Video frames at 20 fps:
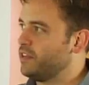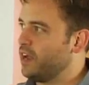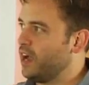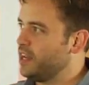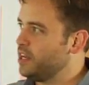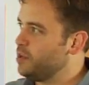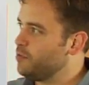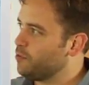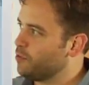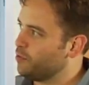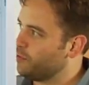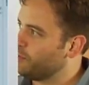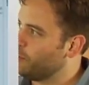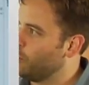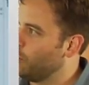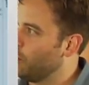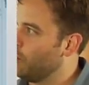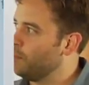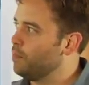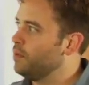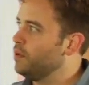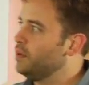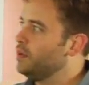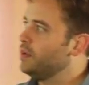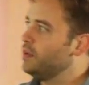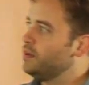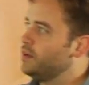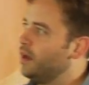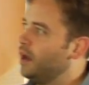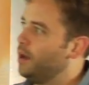ID for the form,
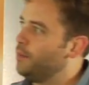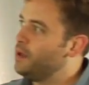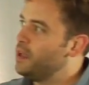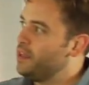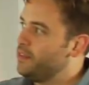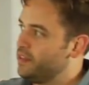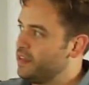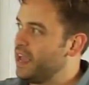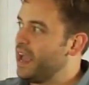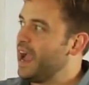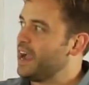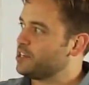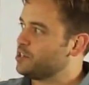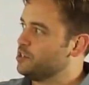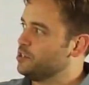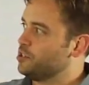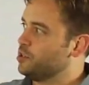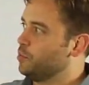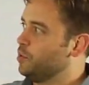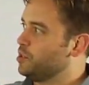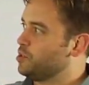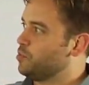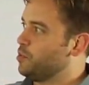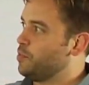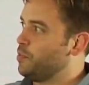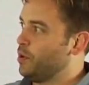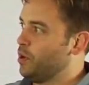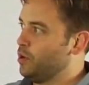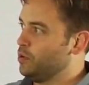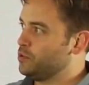the action to which we
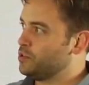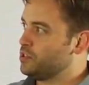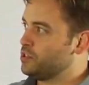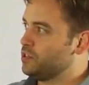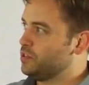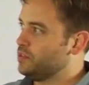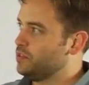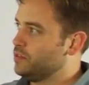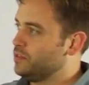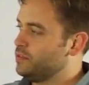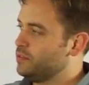post,